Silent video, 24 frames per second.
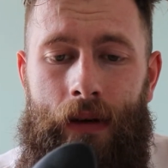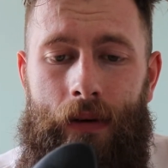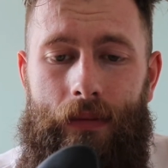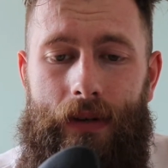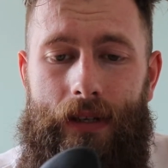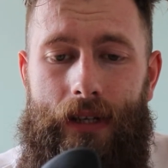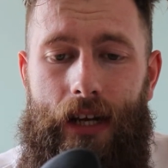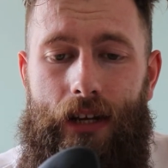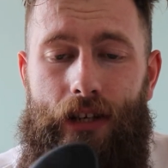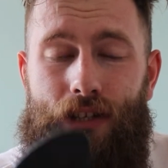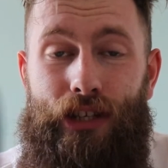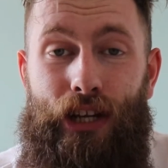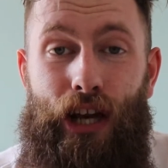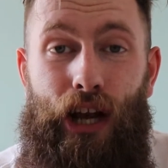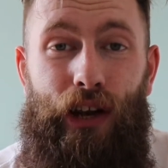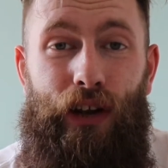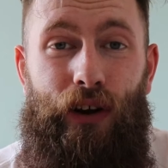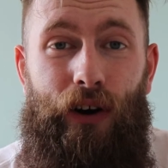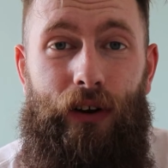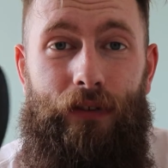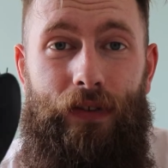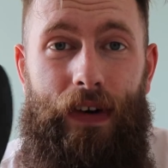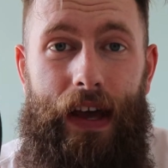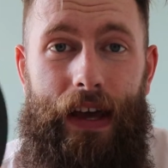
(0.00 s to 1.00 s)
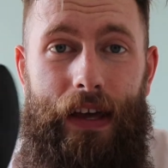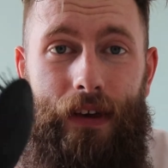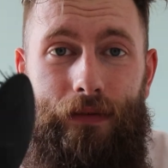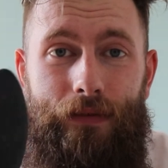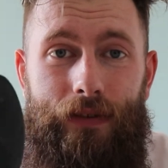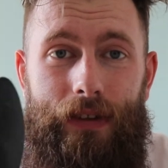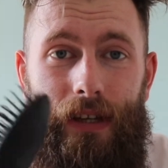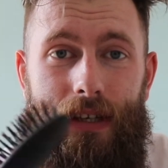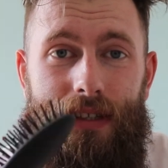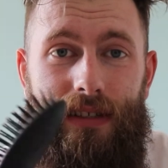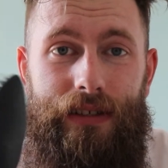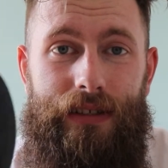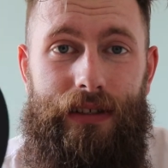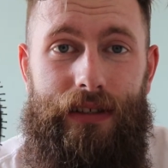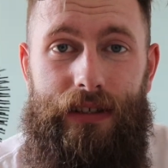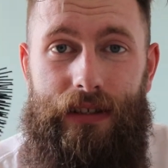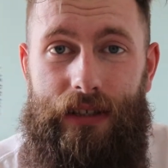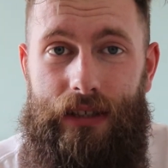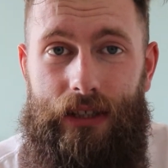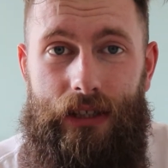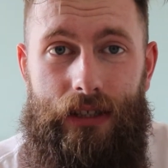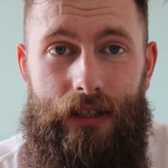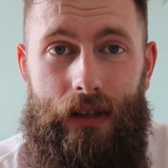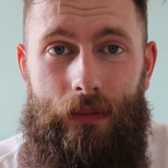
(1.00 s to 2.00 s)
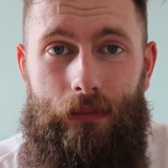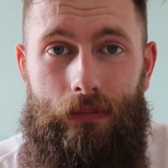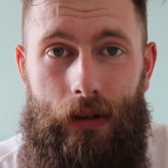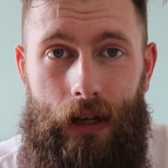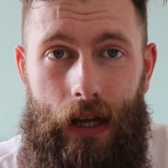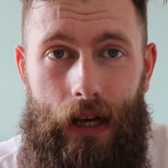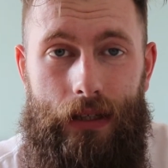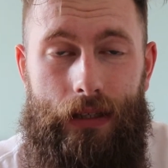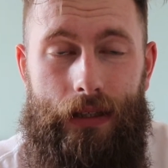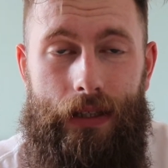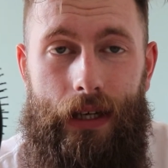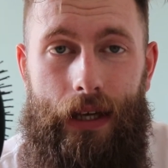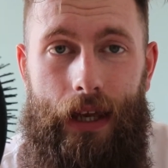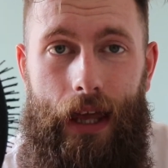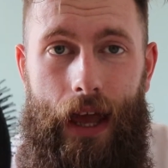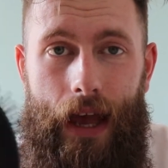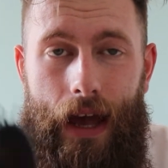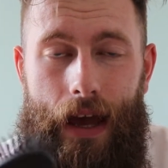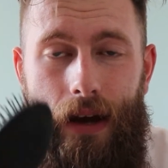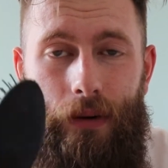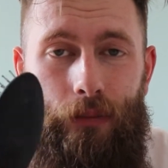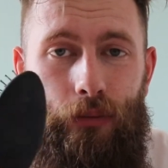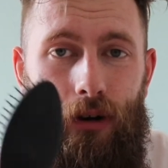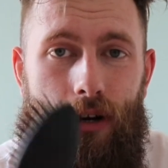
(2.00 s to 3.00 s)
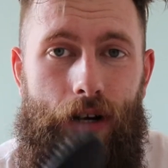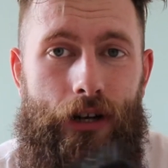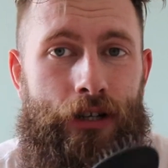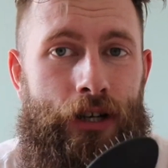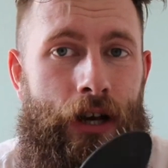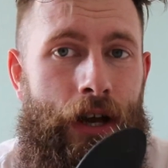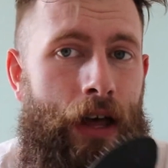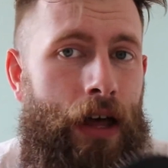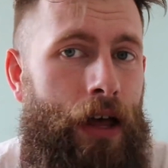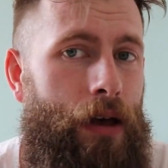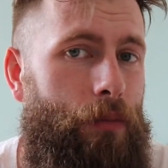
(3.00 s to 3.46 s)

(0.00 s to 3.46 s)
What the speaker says: potentially a lot of hate for this because it's just a plastic hairbrush,